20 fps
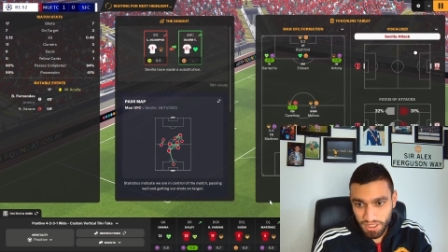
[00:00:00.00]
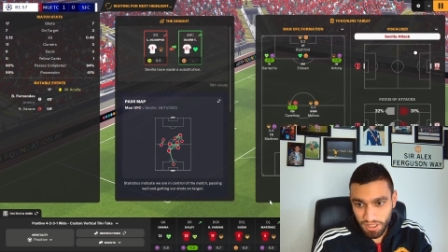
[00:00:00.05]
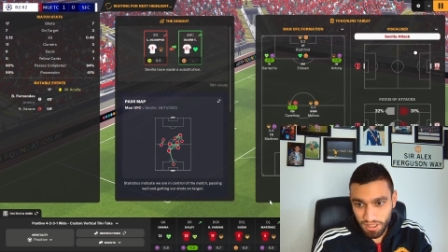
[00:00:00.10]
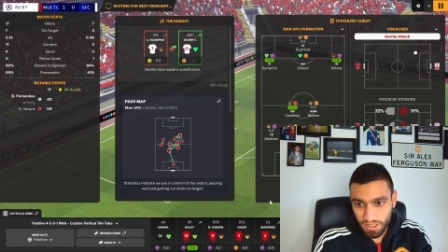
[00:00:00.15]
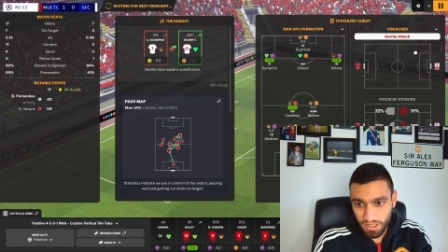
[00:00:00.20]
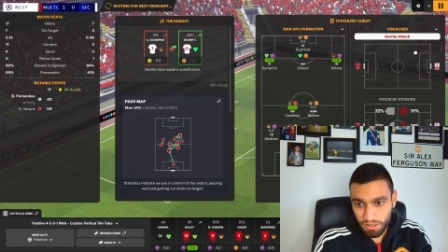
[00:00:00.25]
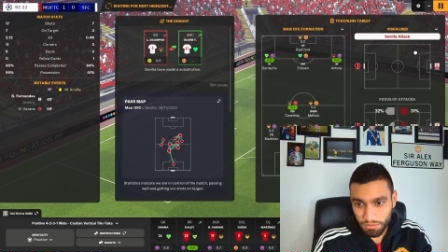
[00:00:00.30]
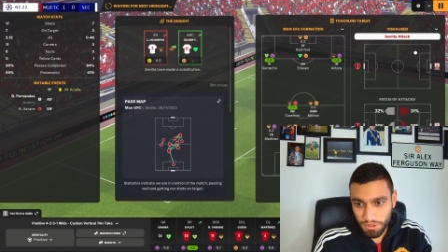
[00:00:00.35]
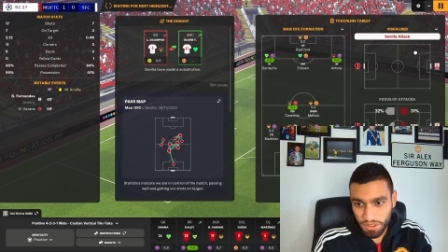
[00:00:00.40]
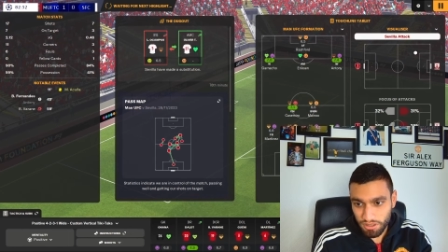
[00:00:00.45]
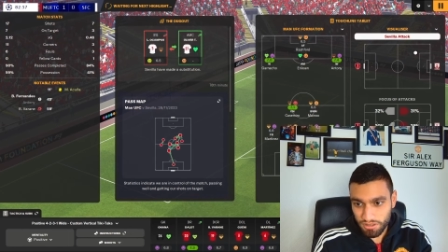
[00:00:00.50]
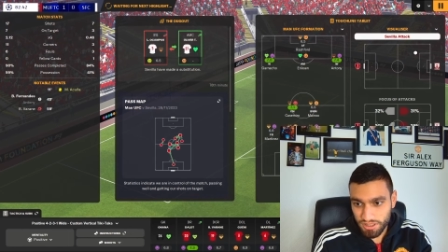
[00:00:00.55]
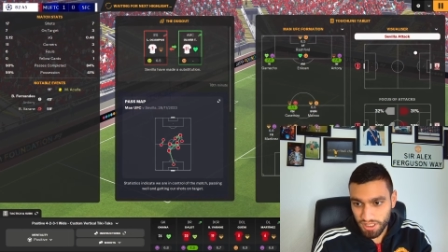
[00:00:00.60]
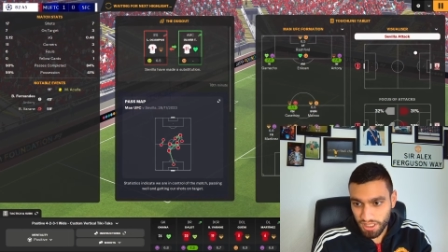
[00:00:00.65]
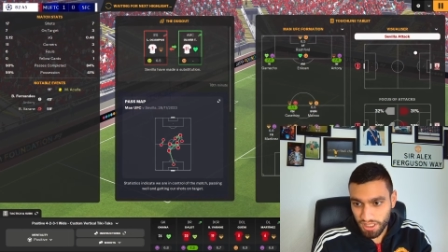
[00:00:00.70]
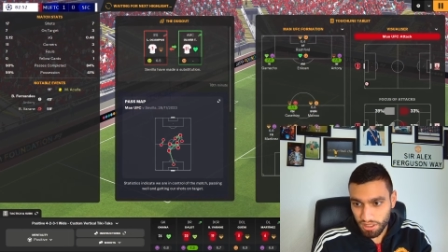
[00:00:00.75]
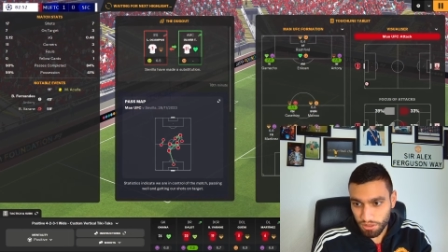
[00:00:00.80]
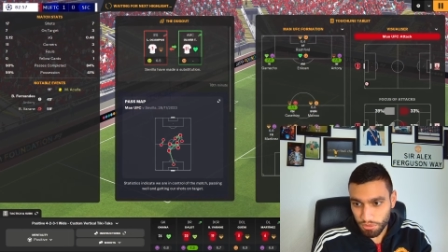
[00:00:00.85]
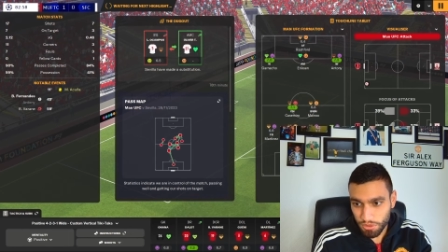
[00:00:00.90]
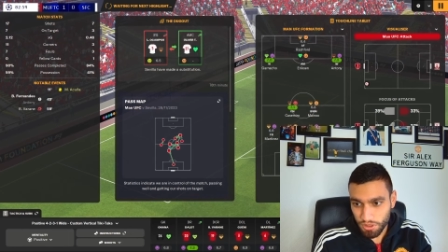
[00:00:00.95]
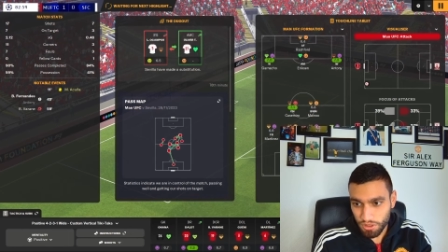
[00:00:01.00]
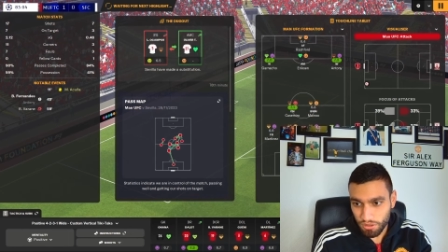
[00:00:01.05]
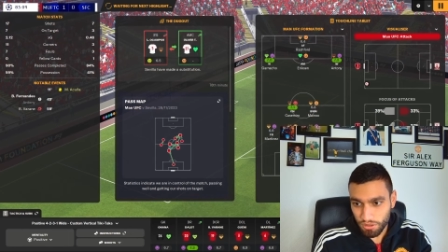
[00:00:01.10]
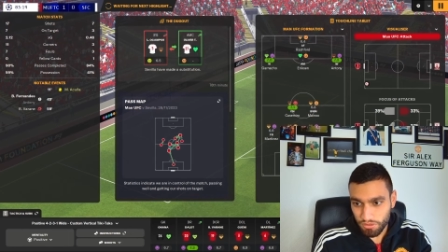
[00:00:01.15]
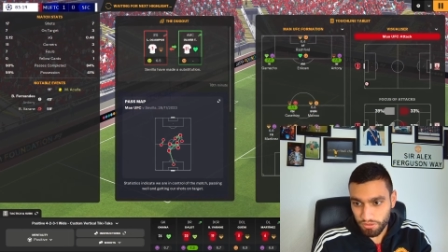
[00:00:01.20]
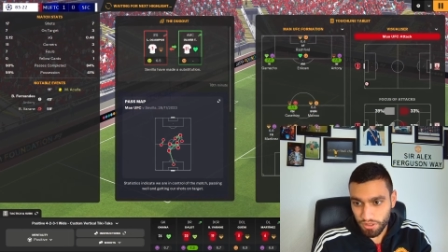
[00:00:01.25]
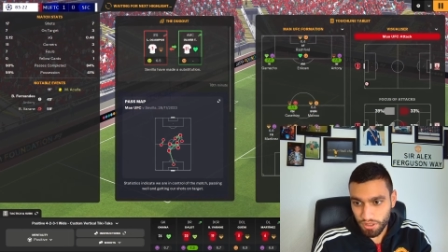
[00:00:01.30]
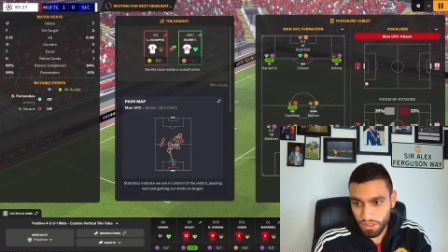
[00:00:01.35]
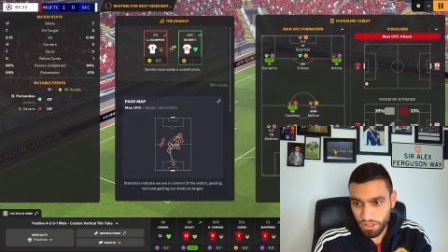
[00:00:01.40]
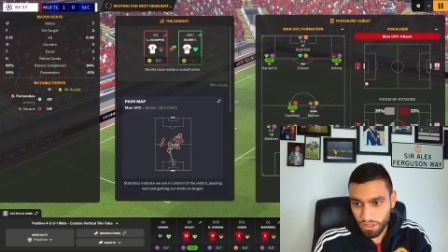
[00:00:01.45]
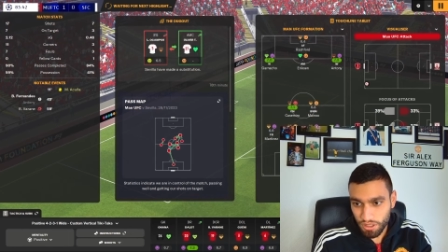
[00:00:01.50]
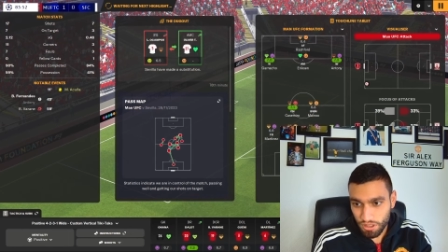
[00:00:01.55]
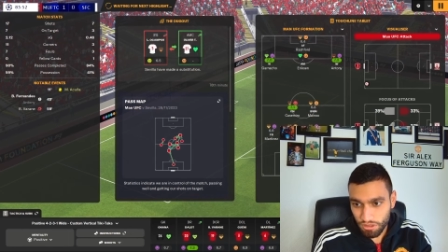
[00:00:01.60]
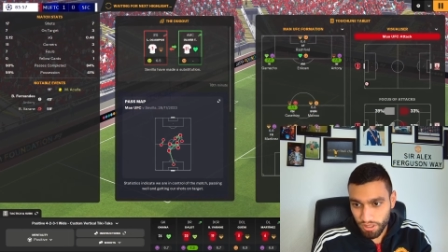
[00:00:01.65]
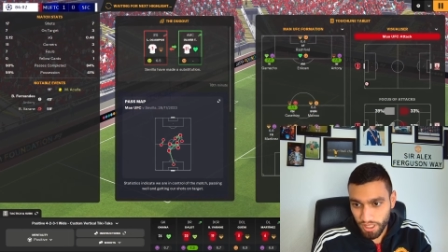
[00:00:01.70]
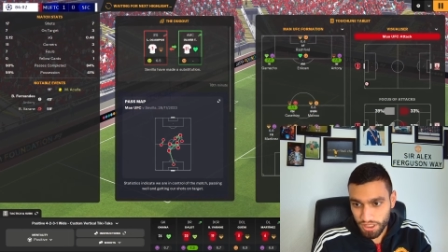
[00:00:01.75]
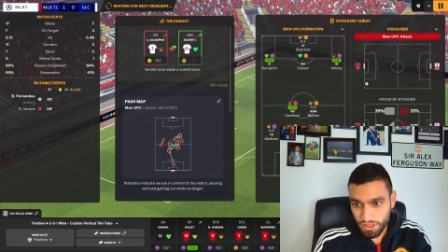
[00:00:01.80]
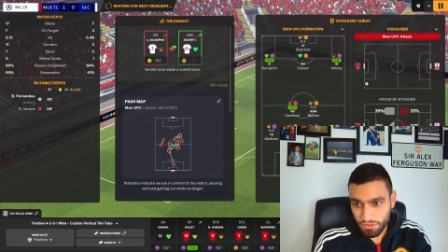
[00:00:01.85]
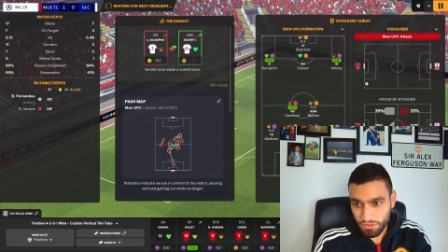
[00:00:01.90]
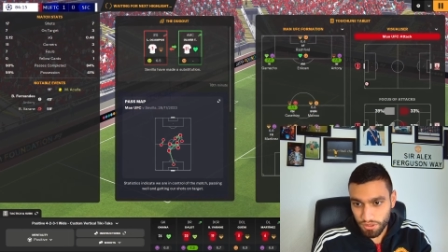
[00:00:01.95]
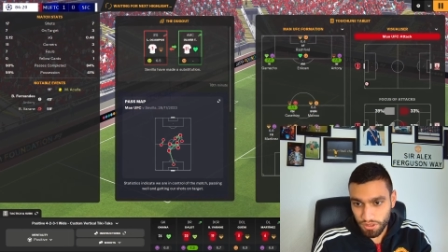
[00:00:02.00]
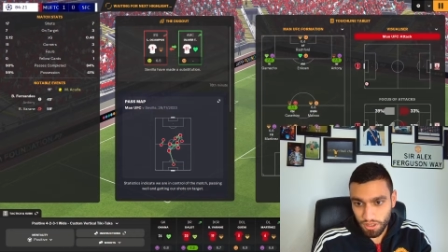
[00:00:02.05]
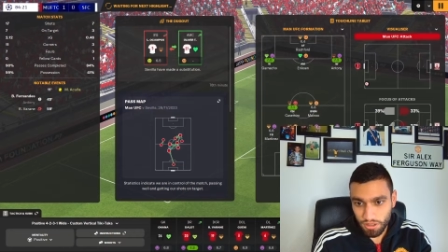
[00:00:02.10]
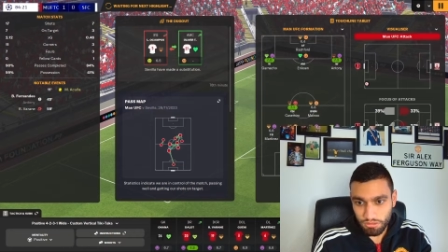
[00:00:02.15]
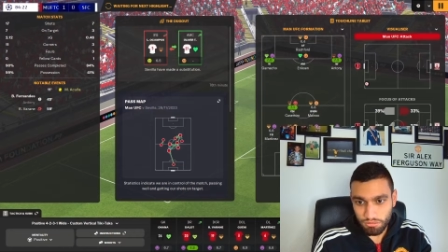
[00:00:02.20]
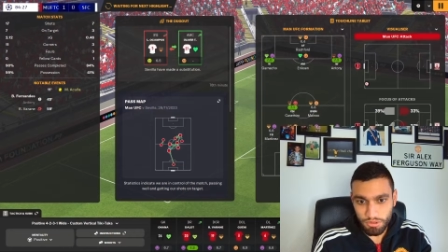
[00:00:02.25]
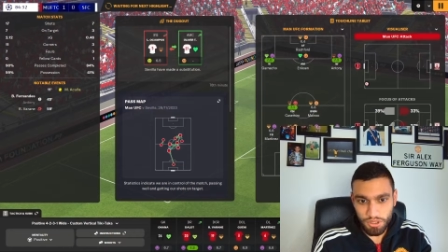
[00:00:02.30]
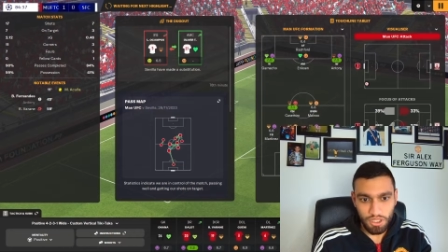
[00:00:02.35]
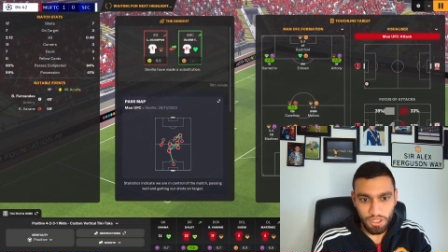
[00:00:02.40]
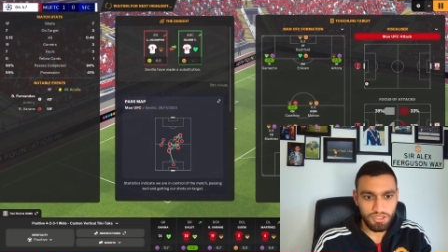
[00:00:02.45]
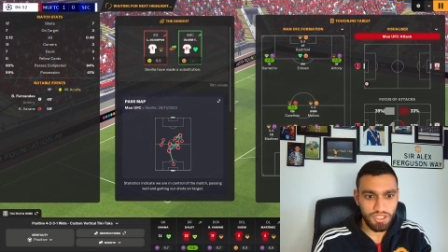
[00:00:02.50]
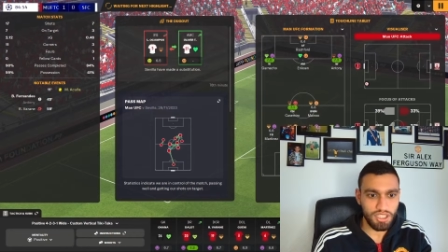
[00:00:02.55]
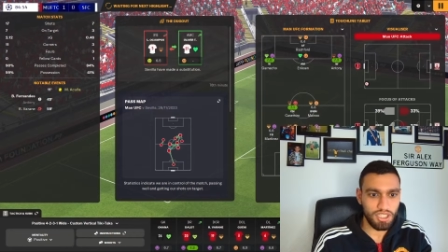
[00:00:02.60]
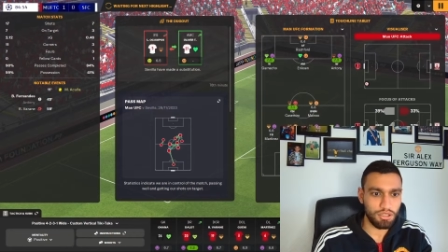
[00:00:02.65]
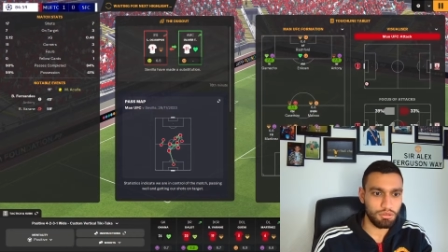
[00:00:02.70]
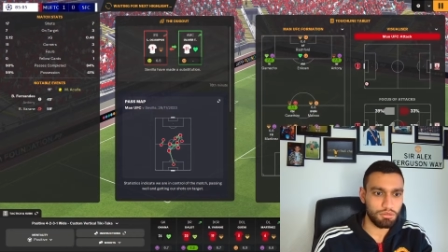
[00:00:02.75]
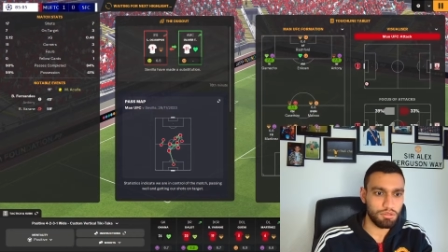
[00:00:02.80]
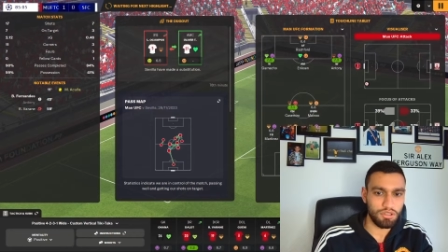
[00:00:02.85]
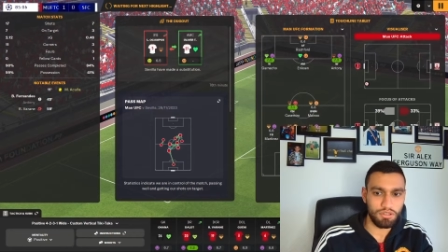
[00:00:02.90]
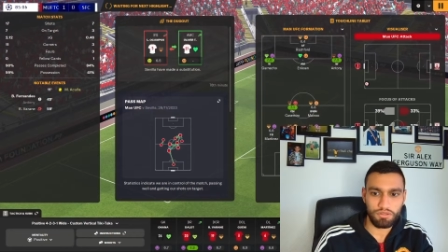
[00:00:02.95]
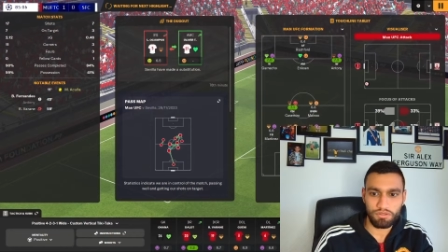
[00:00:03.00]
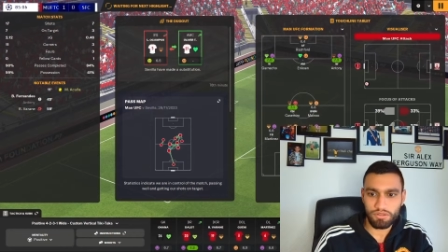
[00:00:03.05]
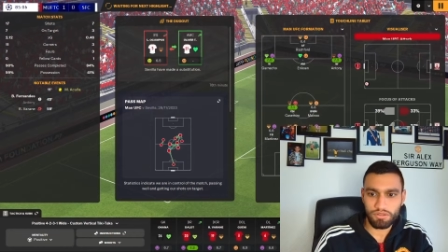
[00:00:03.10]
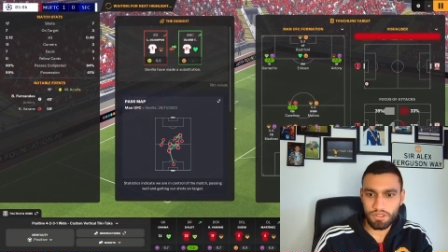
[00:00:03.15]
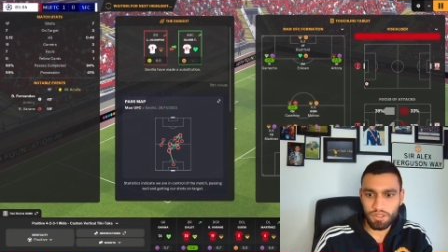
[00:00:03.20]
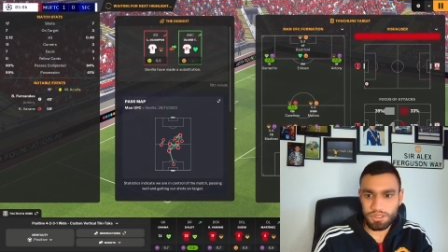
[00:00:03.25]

Oh, we can't take anyone off. Rashford, no, we can't take anyone off.